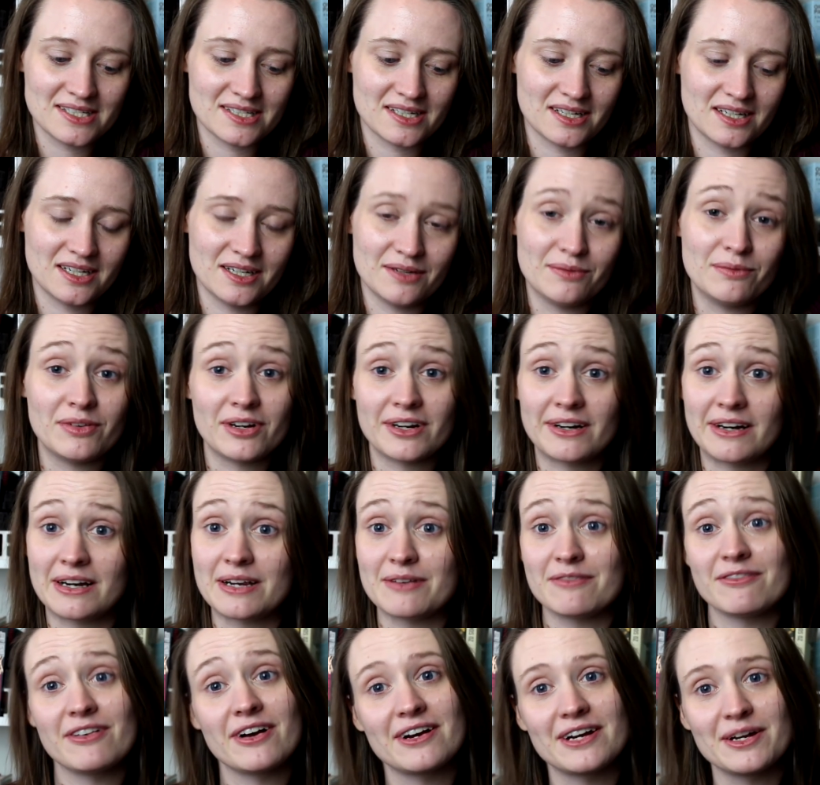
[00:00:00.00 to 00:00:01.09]
so I am very,
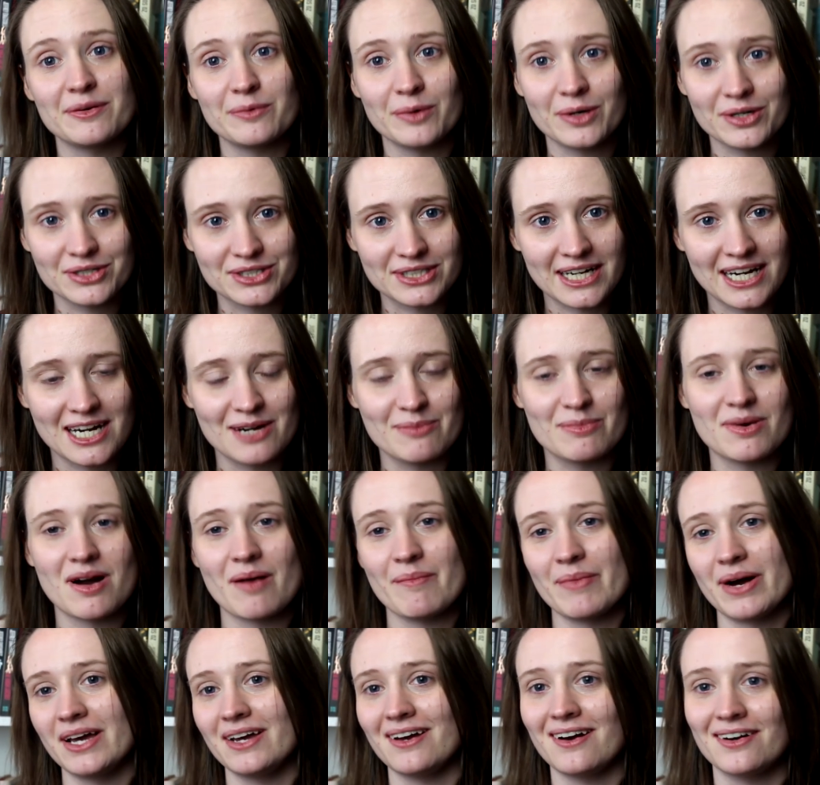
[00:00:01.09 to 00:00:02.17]
very washed out by
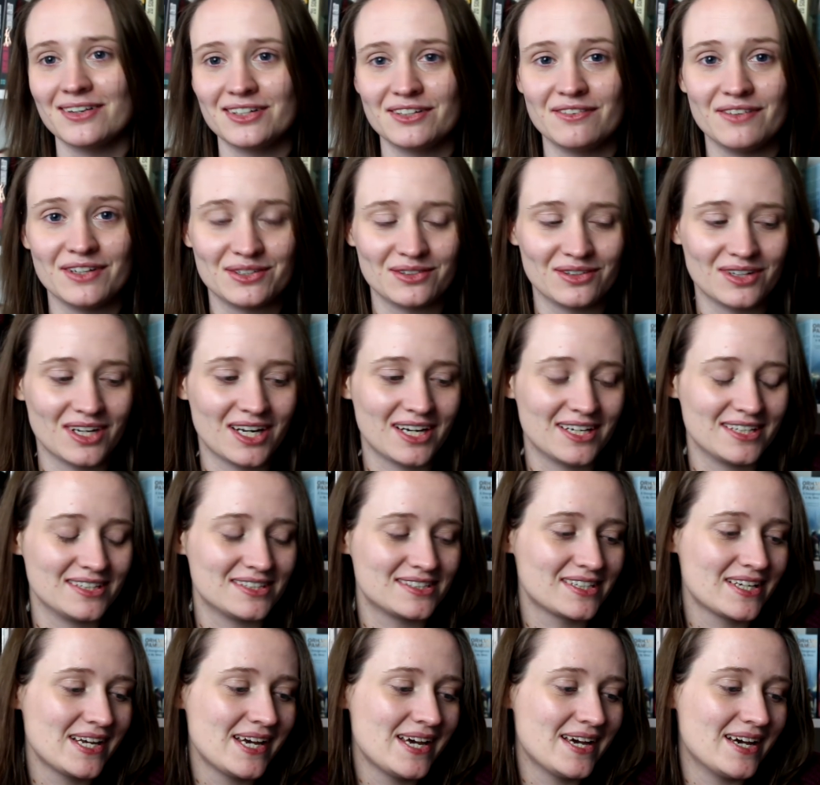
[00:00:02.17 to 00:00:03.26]
my artificial
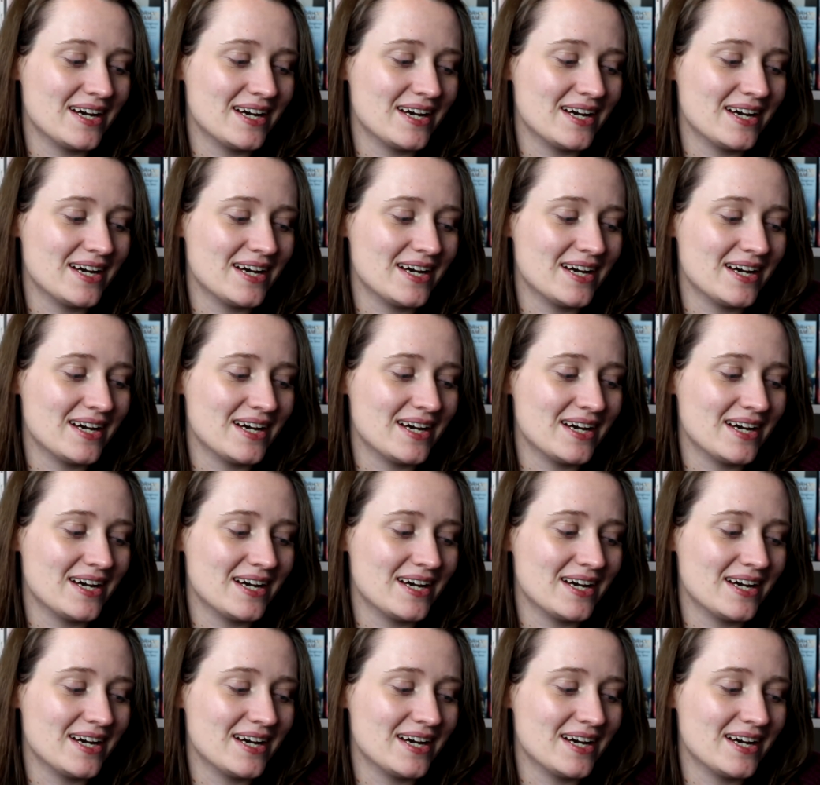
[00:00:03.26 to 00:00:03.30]
lights,